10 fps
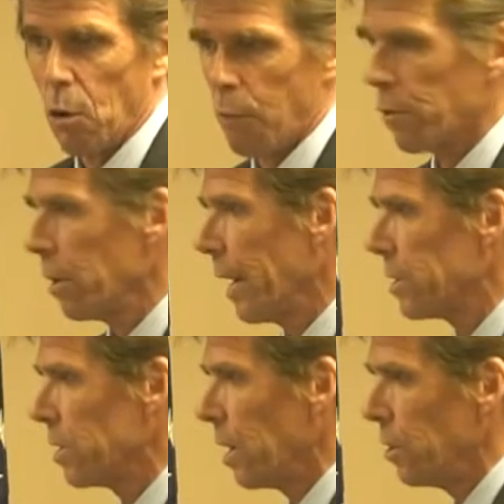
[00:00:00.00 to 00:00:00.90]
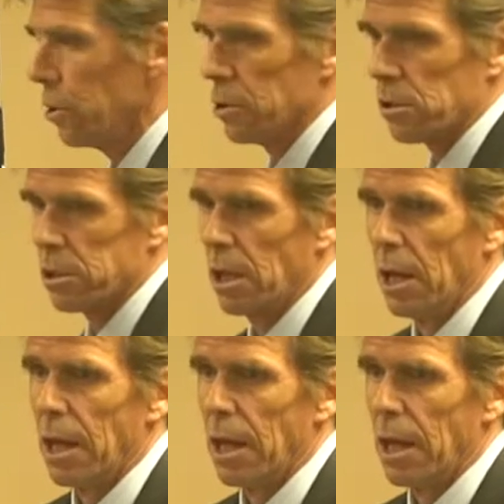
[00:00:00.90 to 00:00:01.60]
over the last 10 years.